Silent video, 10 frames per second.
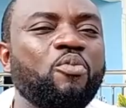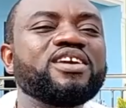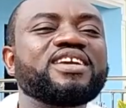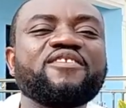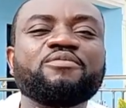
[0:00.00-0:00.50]

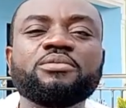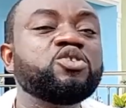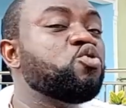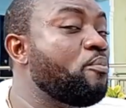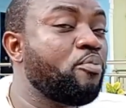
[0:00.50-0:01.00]
Nobody can influence
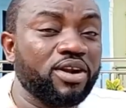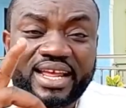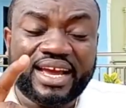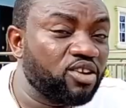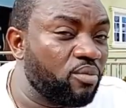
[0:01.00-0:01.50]
me."
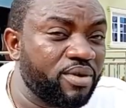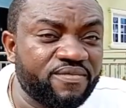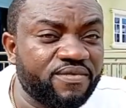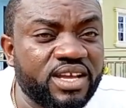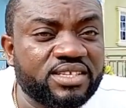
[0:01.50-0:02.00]
Nobody that cannot
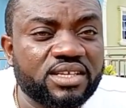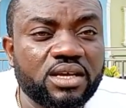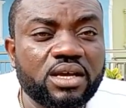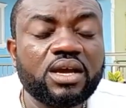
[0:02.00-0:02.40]
be influenced.